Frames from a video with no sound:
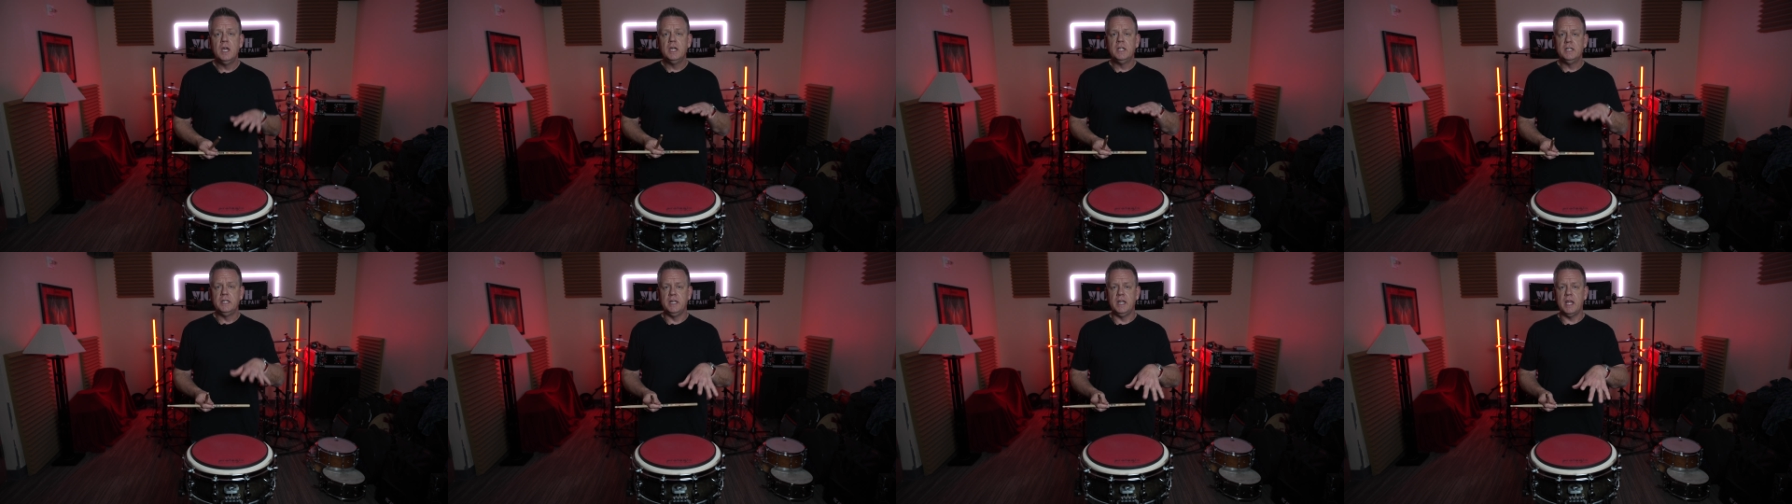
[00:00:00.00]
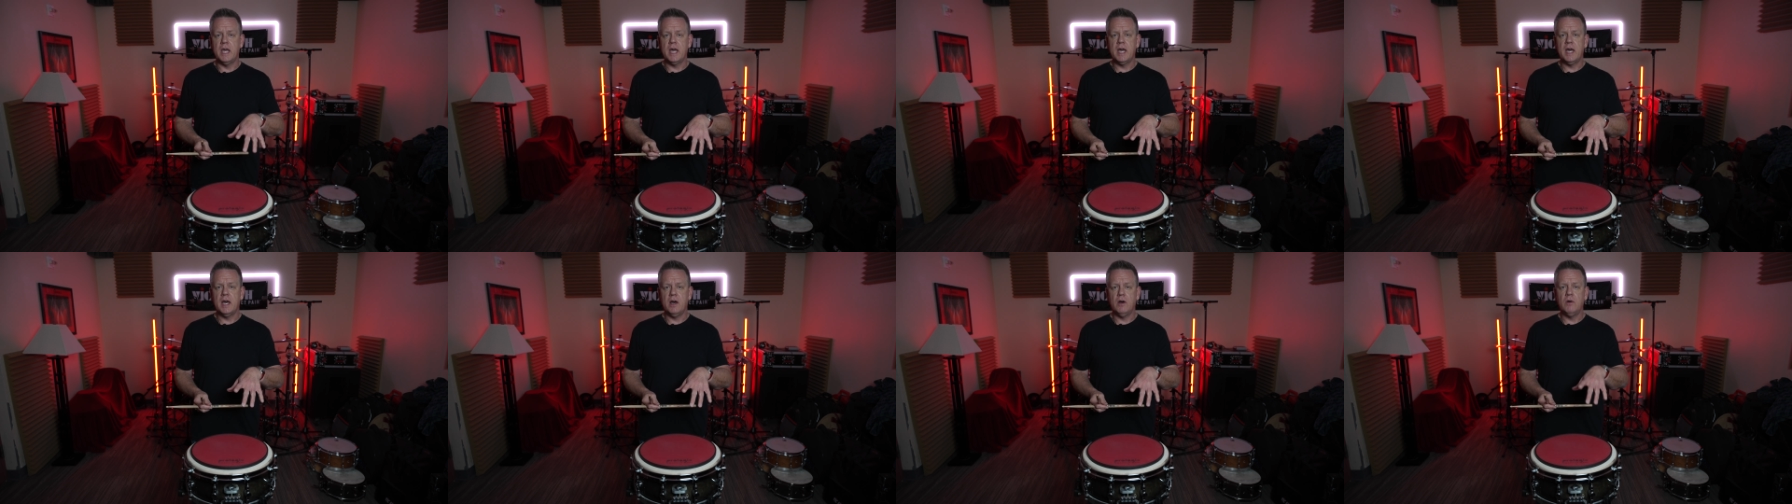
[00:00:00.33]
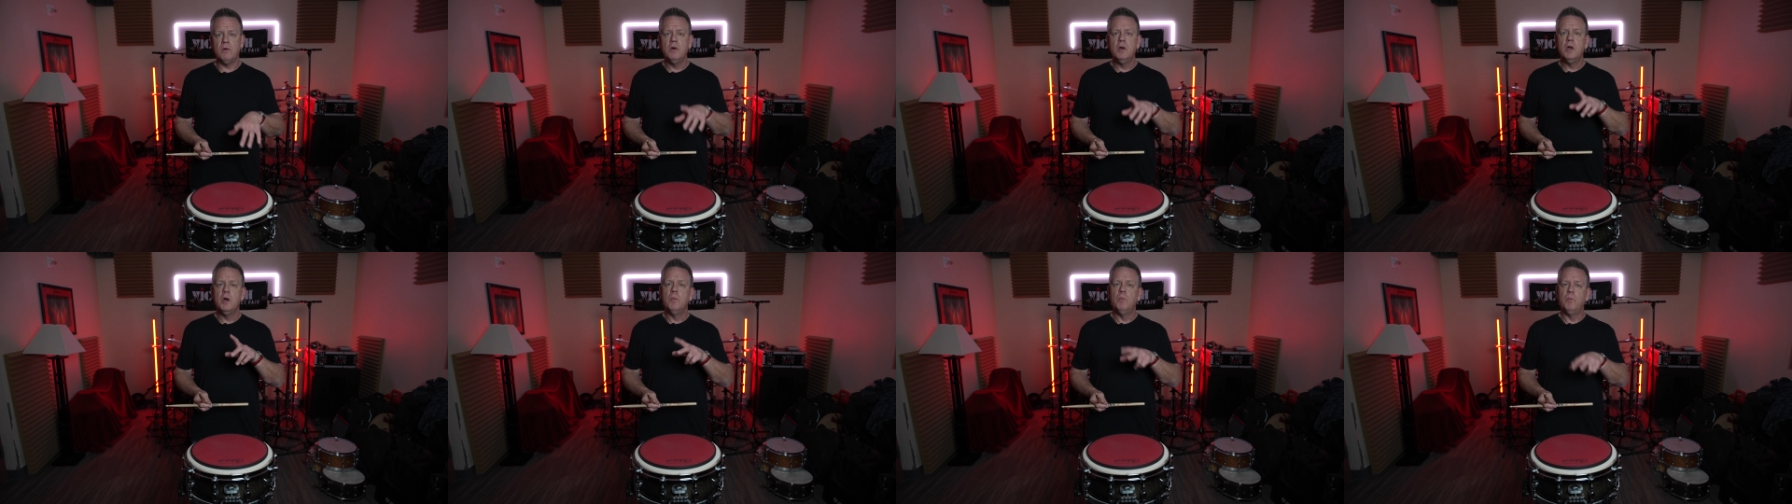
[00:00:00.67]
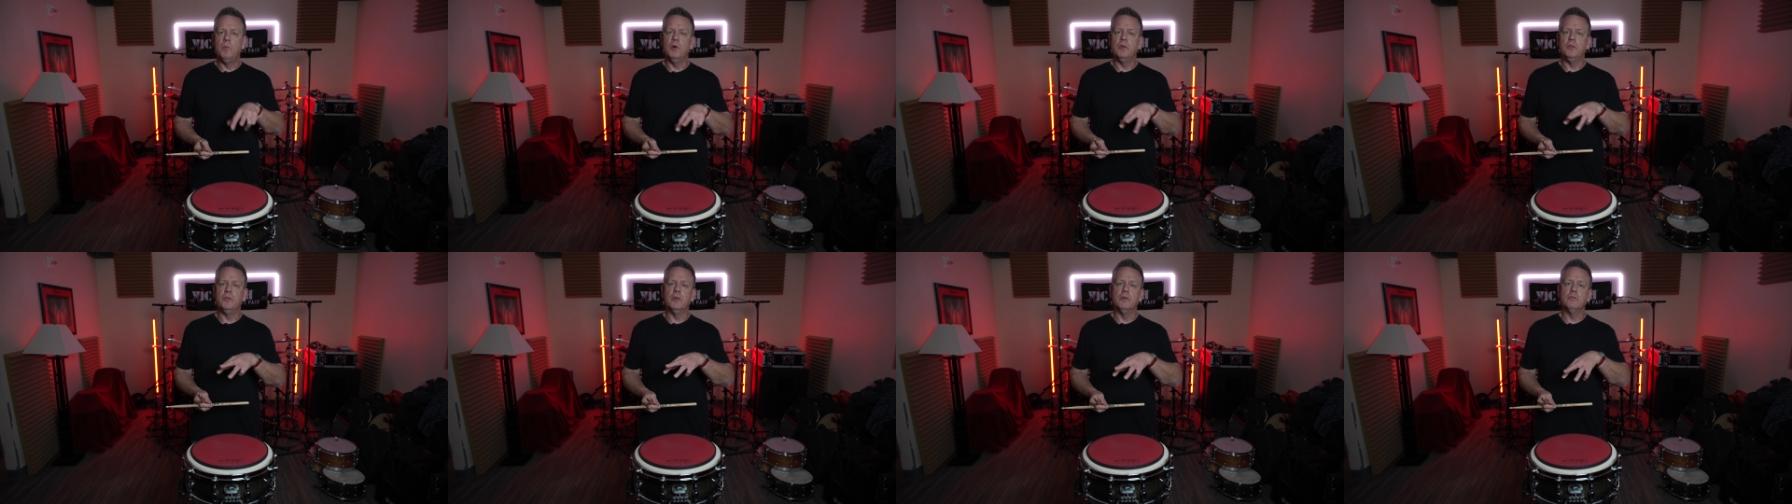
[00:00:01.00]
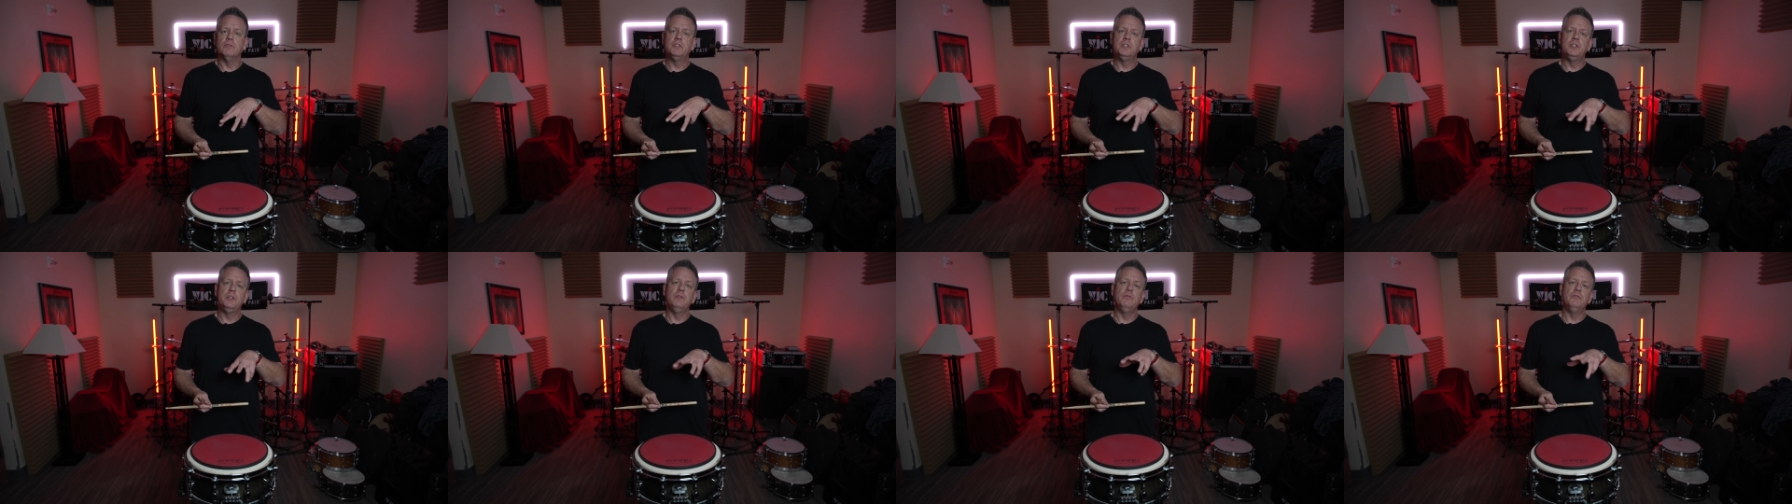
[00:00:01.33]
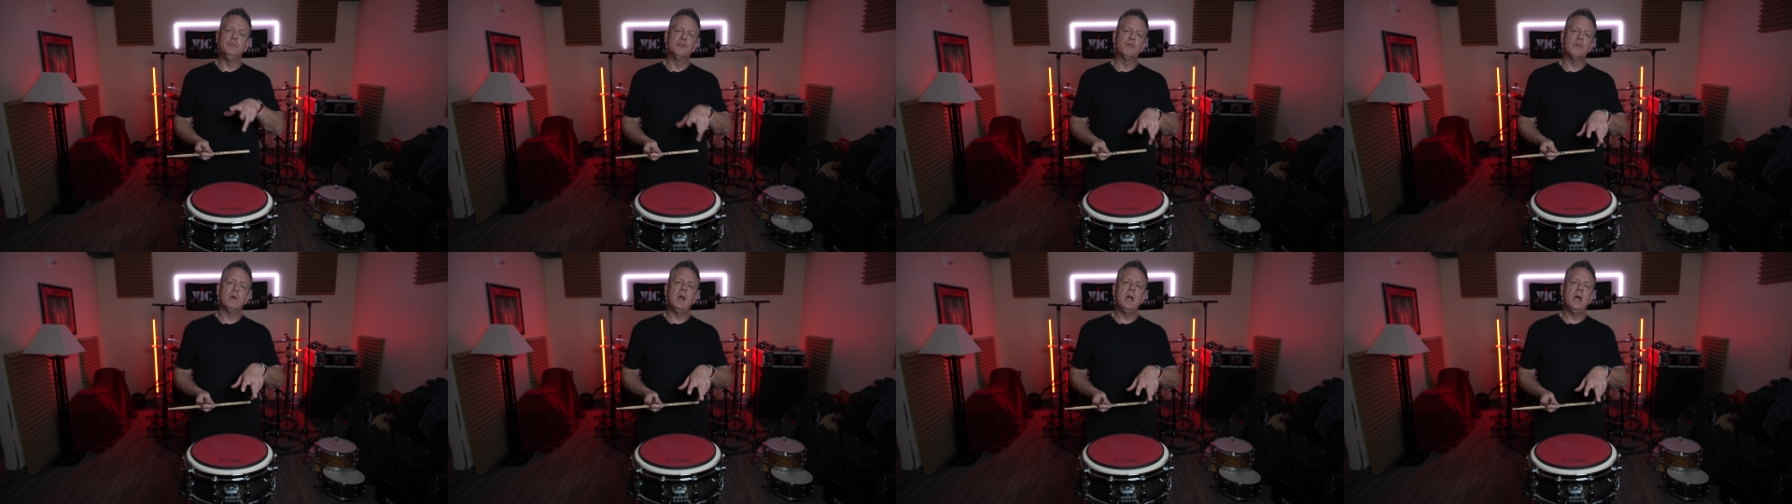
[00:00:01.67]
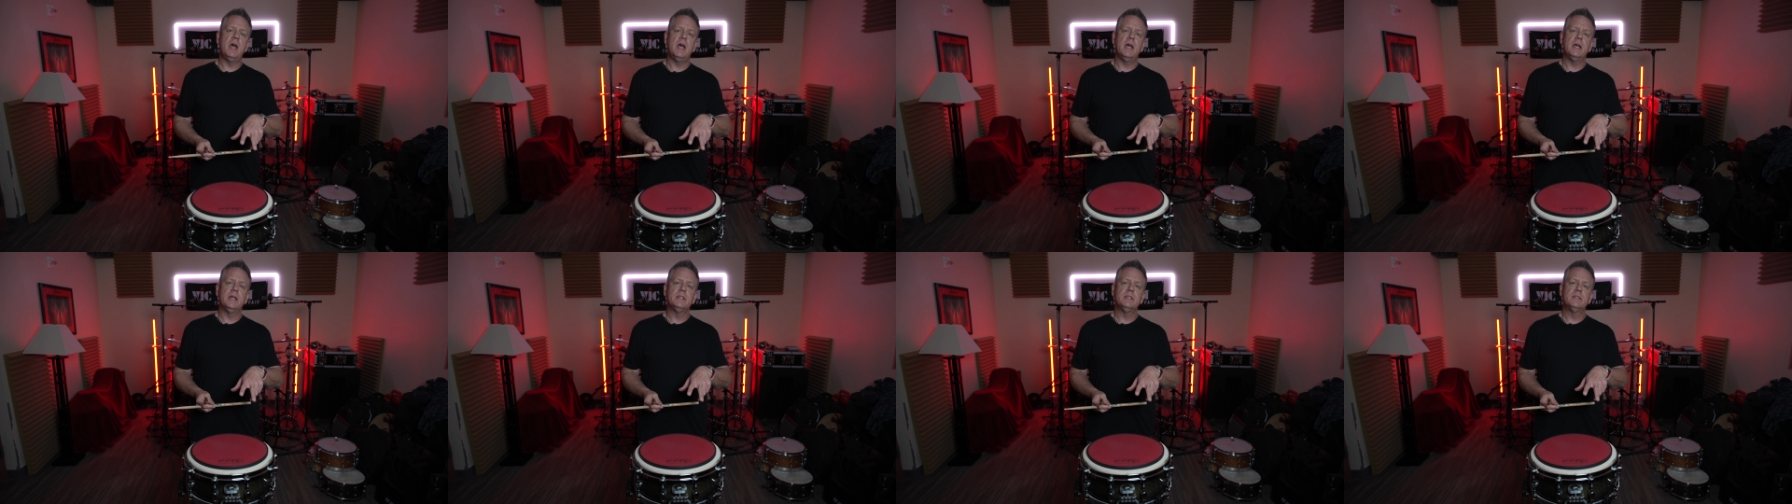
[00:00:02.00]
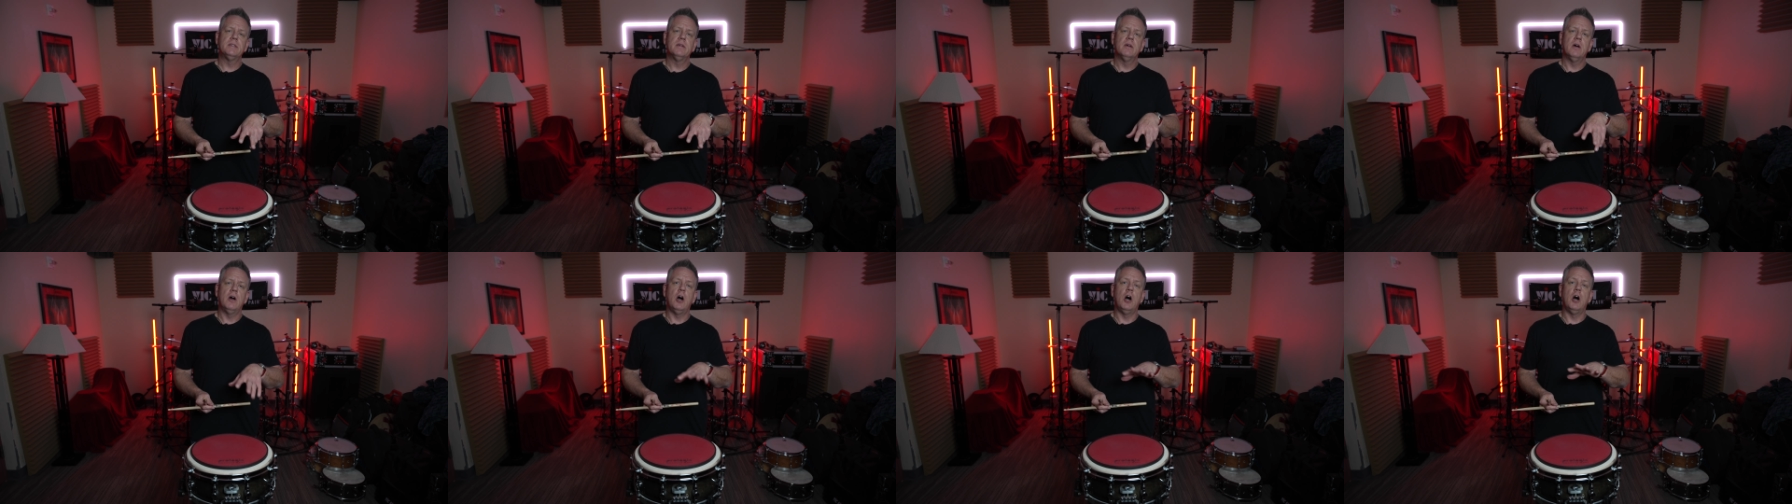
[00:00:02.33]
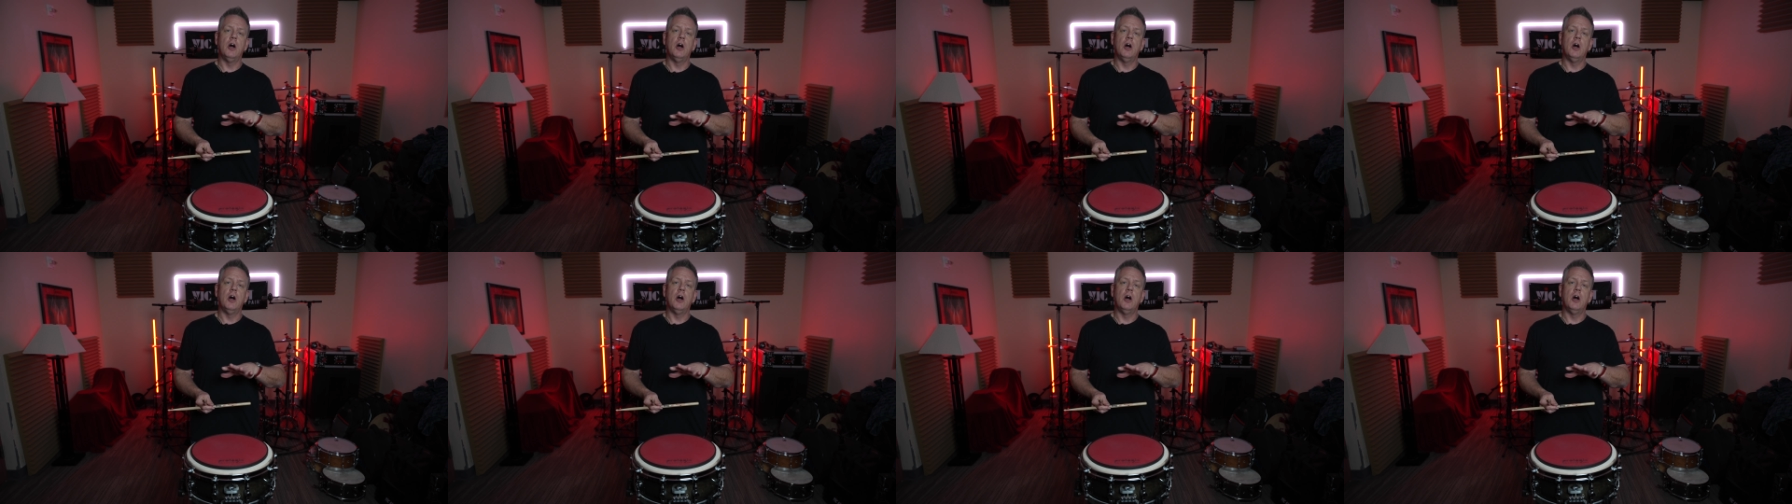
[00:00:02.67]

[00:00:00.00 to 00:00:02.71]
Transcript: Now put those two drags